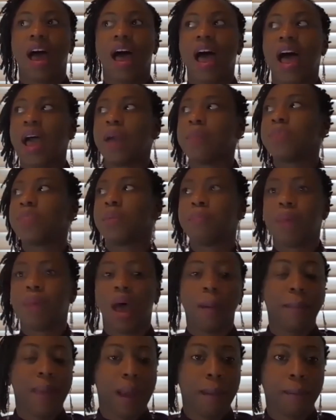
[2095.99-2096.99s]
I'm
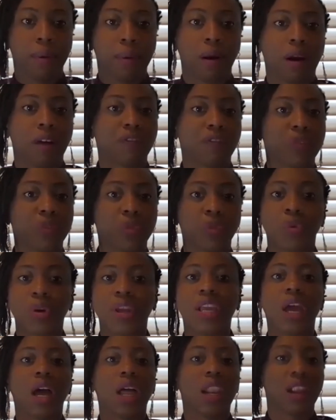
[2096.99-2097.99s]
a member of
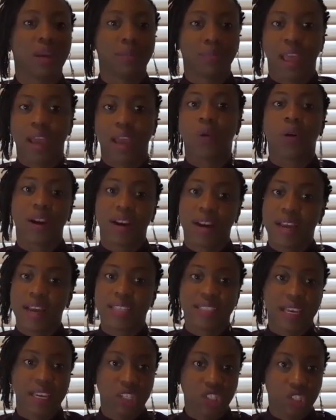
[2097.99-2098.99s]
3 alumni
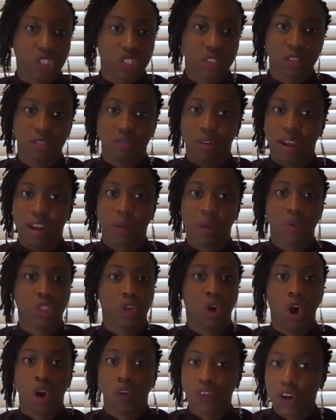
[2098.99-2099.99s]
organizations, right? I went
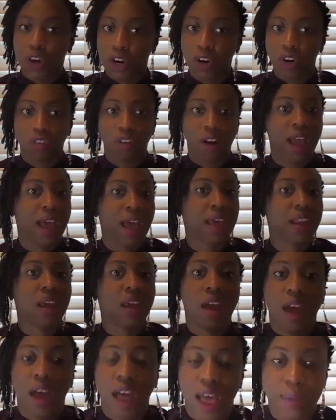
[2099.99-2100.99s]
to Harvard undergrad.
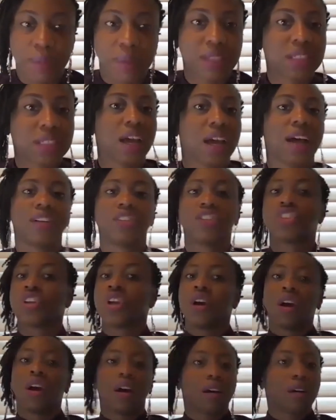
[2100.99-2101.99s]
I'm in touch.
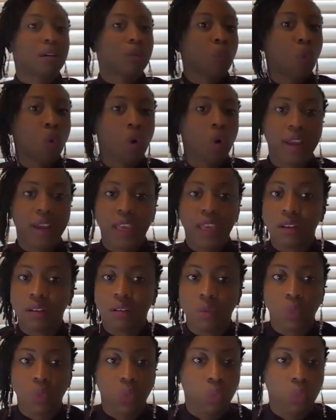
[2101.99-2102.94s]
Wharton,